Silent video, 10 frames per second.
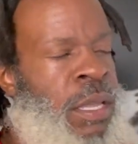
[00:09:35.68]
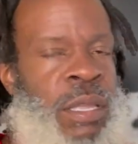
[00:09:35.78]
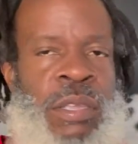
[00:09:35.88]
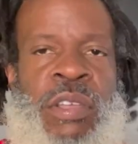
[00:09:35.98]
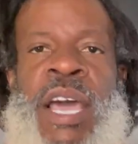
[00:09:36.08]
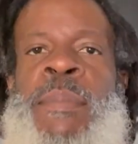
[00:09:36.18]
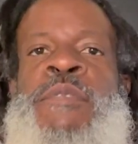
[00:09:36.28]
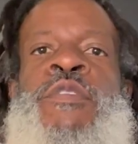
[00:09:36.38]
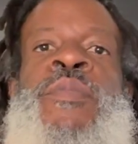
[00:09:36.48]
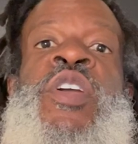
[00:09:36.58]
you got to be
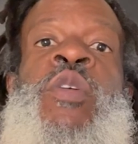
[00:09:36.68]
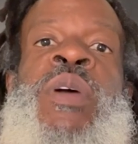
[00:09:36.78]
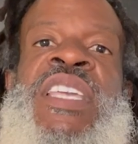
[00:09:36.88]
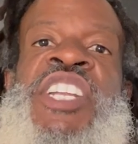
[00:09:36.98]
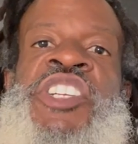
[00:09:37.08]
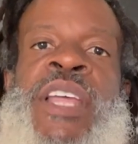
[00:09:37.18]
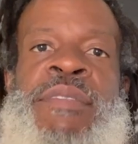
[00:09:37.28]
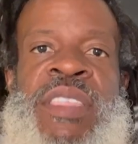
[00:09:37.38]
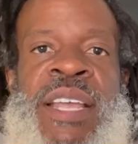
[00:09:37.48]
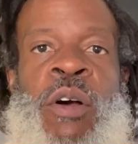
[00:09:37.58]
familiar with each and
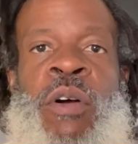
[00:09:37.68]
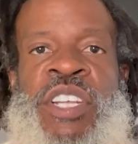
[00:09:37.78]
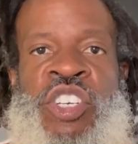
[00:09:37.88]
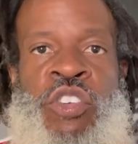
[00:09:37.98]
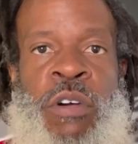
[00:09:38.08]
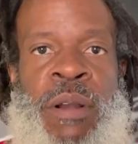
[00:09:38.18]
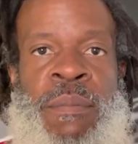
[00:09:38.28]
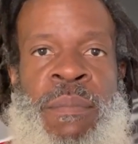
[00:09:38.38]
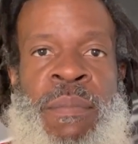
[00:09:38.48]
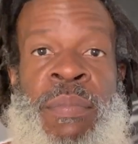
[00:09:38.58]
everything on this chart.
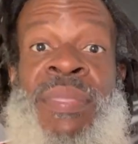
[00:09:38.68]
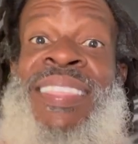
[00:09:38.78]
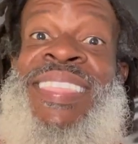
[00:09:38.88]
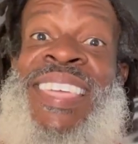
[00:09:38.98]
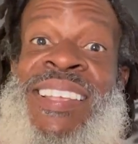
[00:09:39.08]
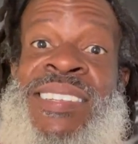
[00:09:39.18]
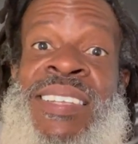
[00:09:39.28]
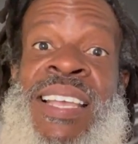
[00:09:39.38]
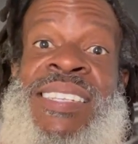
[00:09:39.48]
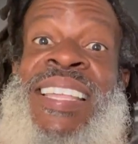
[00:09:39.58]

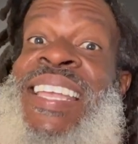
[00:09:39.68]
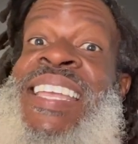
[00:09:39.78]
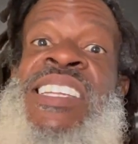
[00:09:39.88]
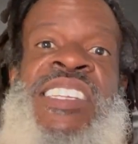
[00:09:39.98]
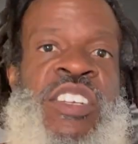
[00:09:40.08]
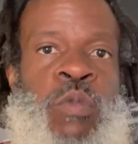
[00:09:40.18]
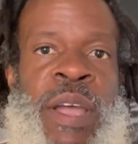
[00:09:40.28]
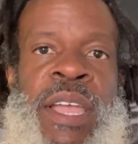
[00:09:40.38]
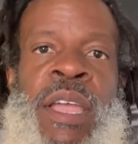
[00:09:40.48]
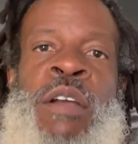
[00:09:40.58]
This is the easiest
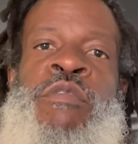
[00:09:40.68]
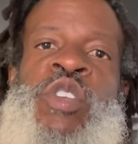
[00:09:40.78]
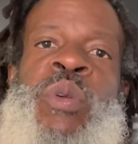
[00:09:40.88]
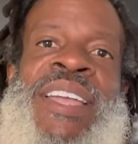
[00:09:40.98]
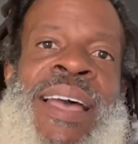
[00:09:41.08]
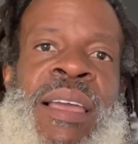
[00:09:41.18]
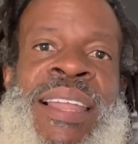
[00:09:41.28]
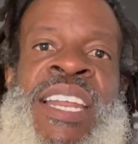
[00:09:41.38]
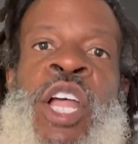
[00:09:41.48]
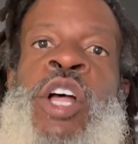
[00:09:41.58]
way for you to
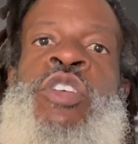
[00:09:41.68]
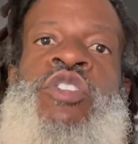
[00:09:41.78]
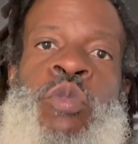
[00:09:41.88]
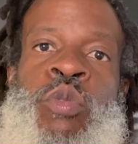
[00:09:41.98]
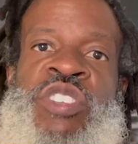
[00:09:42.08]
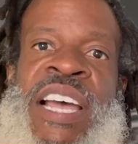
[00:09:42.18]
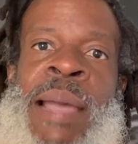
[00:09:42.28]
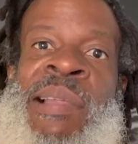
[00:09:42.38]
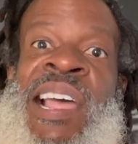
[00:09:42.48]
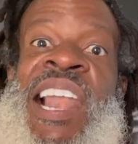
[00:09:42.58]
calculate Zulu
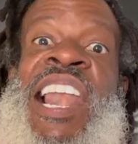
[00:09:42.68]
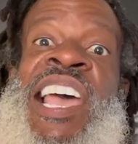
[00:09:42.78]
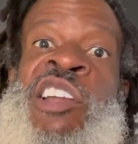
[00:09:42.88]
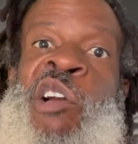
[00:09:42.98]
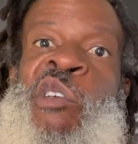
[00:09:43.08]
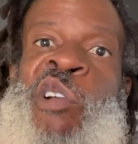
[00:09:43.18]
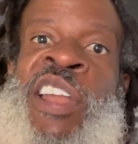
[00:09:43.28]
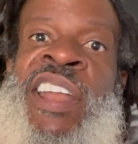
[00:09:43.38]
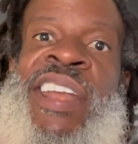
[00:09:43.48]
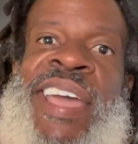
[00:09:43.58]
time. Let
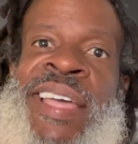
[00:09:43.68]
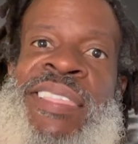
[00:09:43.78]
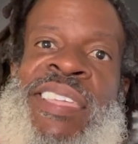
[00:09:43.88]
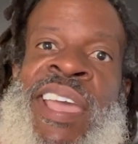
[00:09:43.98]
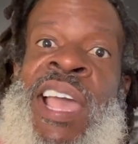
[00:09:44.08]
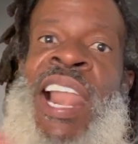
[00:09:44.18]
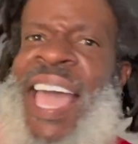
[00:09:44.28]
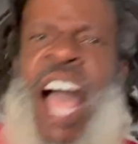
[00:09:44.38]
run that thing. Let